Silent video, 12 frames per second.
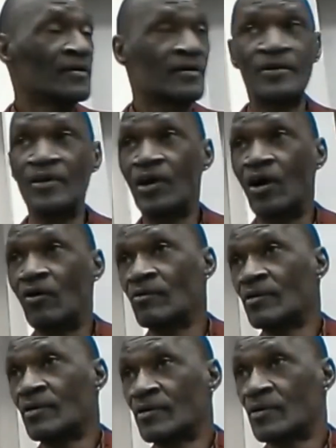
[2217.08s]
you know,
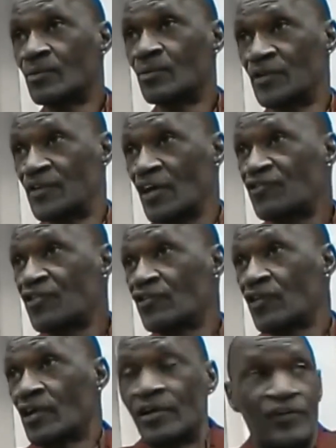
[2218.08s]
but this is
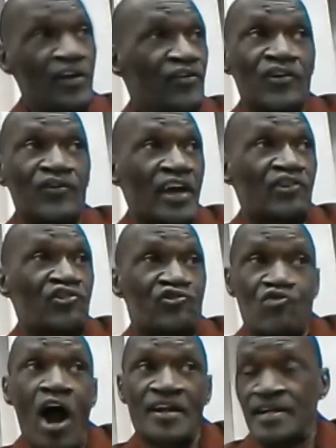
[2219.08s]
this is
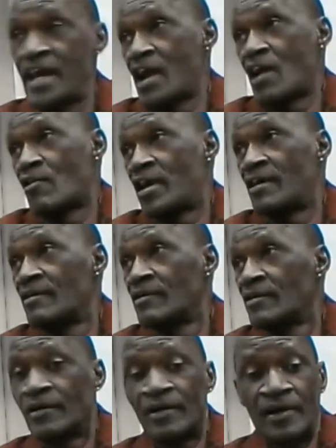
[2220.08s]
extraordinary.
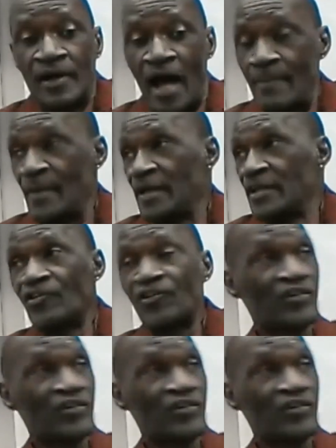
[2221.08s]
I mean, this is an